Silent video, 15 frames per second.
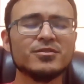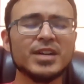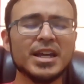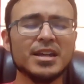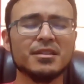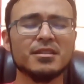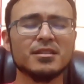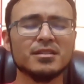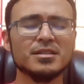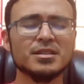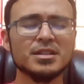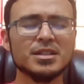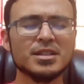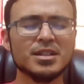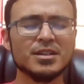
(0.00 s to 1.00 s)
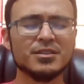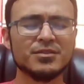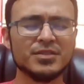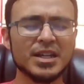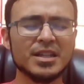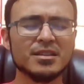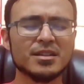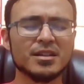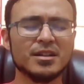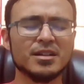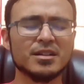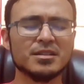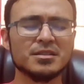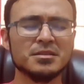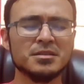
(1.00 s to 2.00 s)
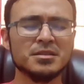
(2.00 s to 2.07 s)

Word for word: faith, faith, God,